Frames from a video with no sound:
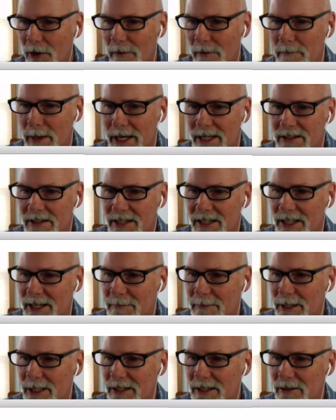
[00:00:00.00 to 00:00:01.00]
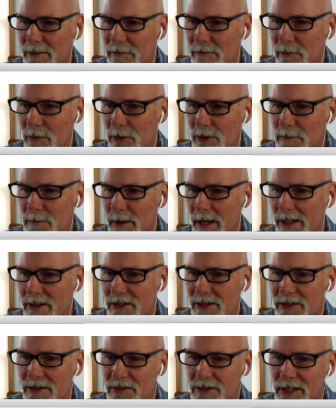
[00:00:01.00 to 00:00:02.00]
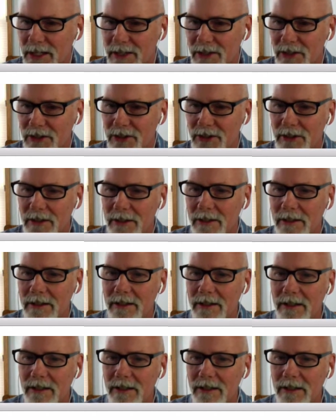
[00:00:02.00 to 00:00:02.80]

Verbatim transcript: basically I'm going to get the force matching signature,